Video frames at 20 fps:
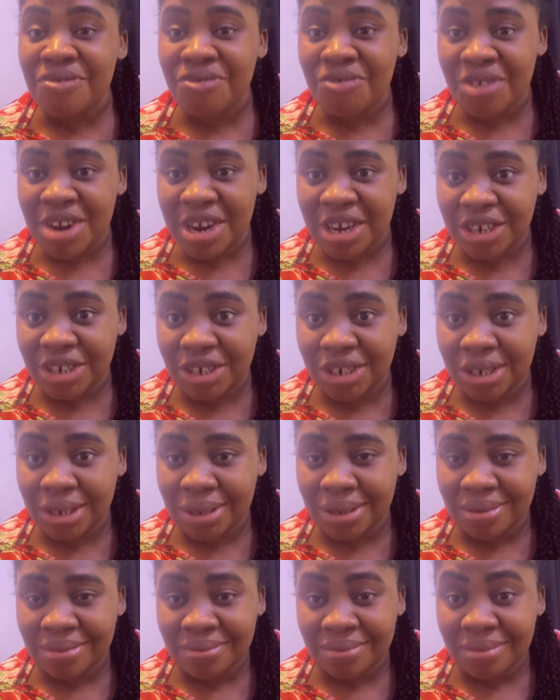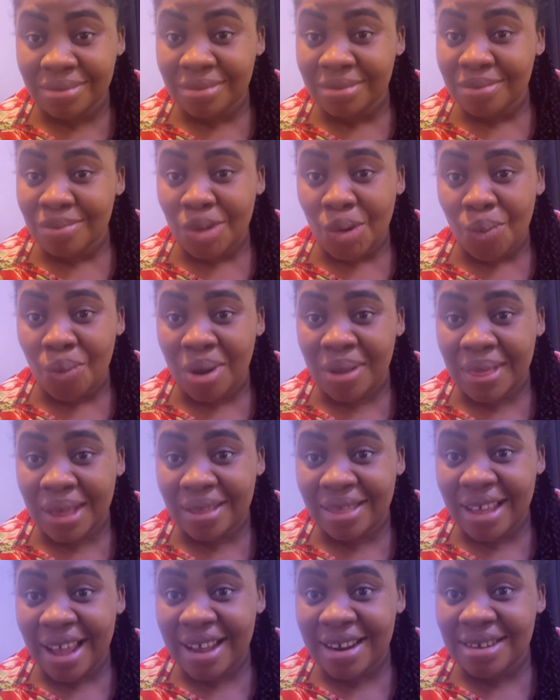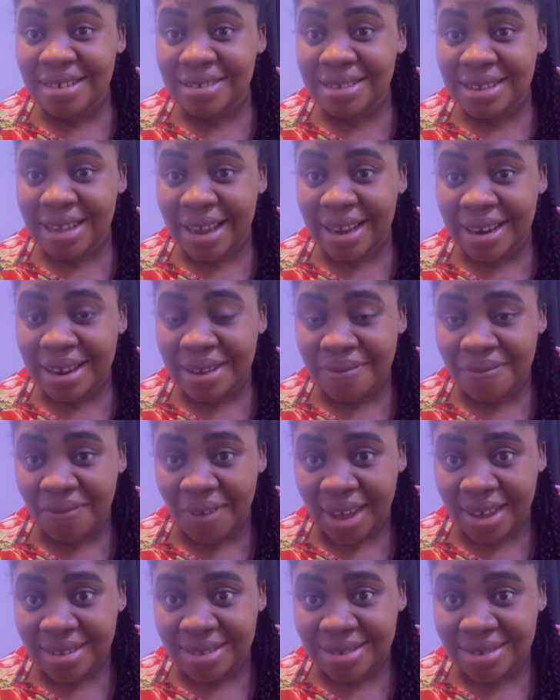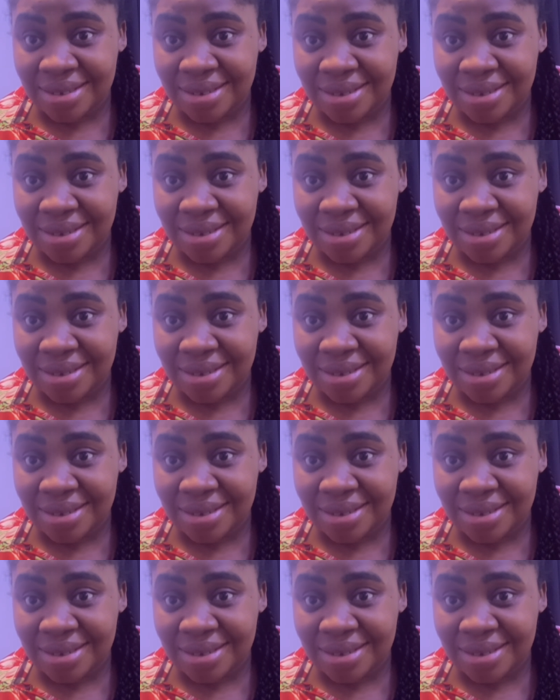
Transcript: rich without any side effects.